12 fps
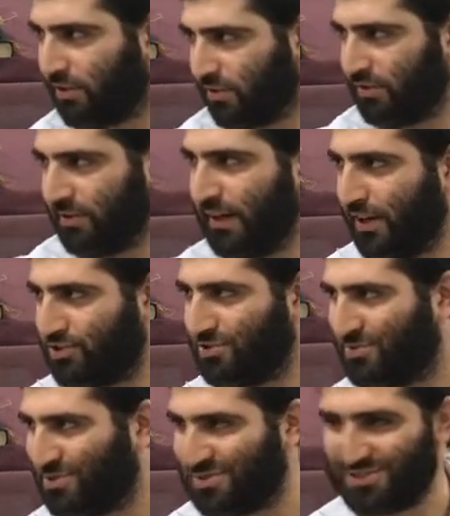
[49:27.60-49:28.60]
13
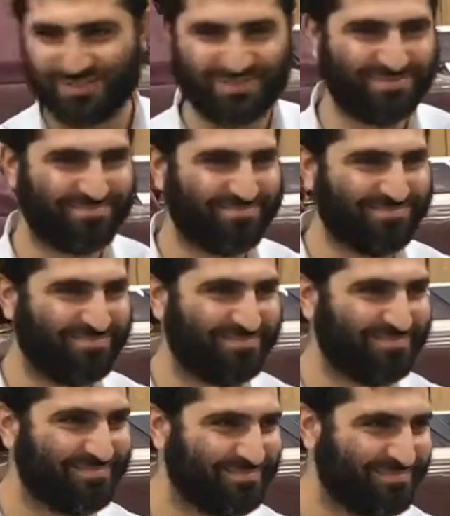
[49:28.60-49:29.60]
attributes.
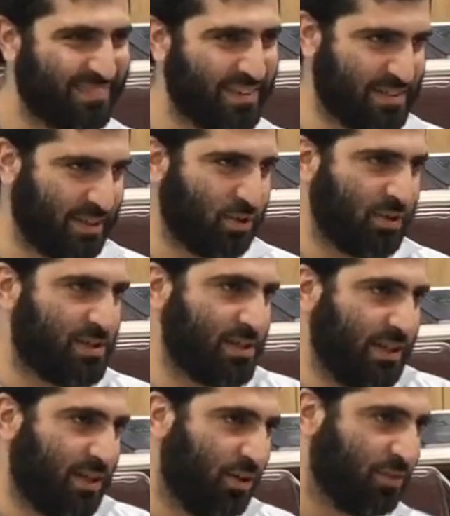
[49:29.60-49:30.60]
It's like you did
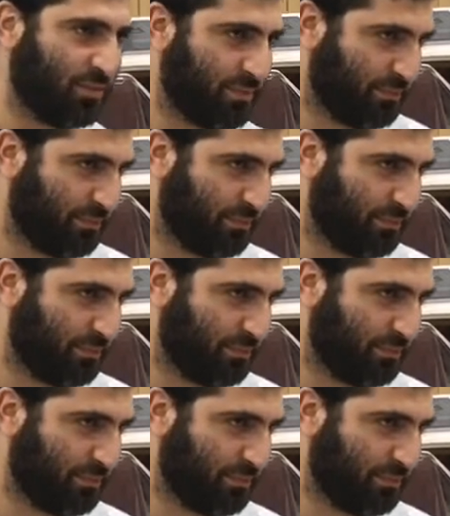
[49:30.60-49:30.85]
Sleichot.